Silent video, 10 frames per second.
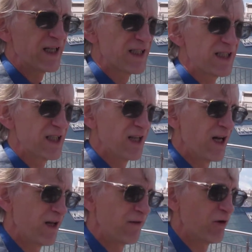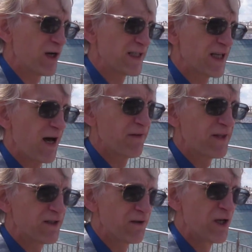it's still there are
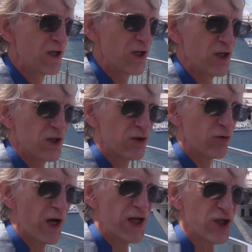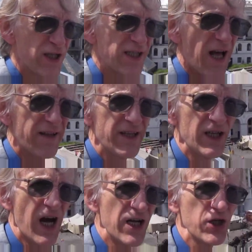something strange and something
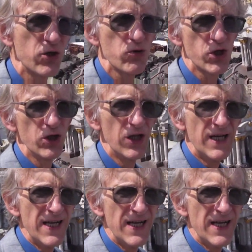unusual.